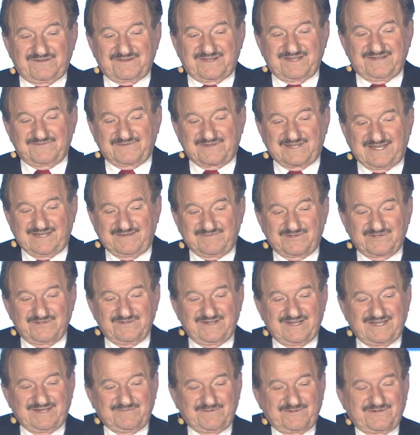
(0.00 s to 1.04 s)
don't have time to
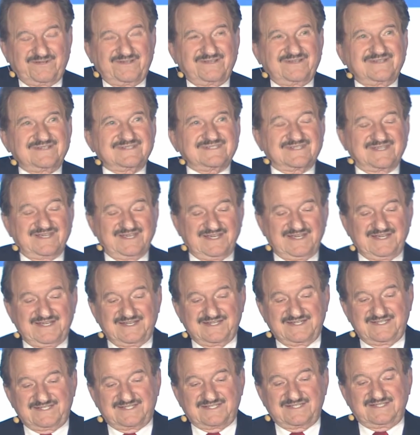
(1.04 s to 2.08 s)
elaborate this.
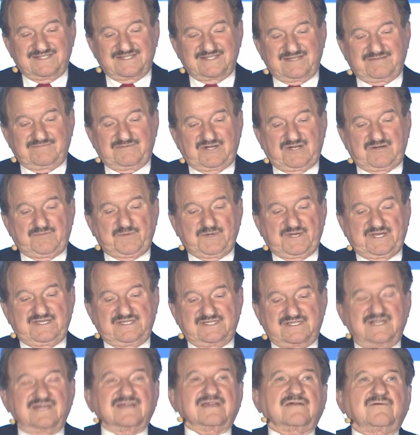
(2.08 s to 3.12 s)
This system
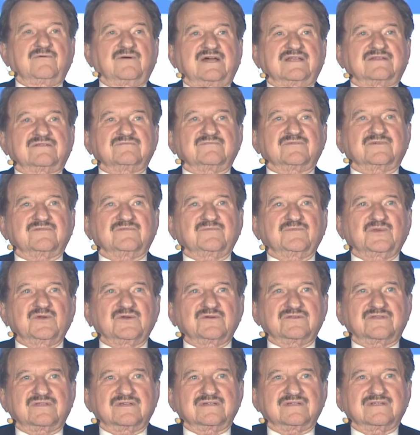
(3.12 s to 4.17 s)
operates like quantum
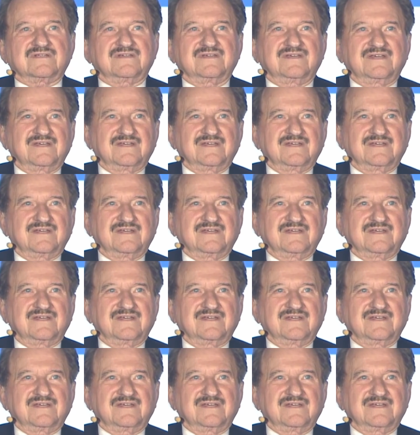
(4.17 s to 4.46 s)
computer,